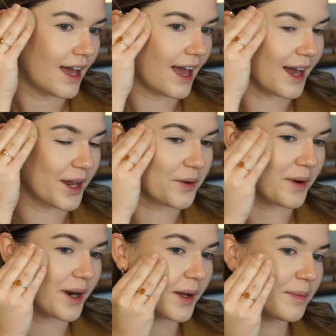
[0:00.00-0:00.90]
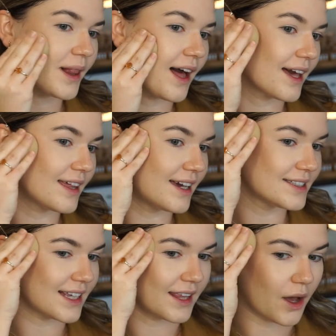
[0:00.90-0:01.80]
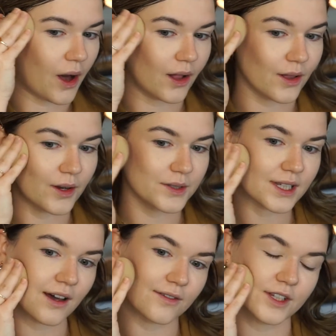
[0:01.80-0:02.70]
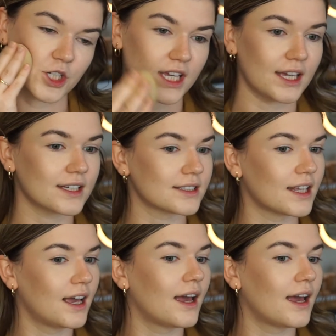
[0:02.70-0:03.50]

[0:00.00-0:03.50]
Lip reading: And we're going to apply this in the hollows of the cheeks.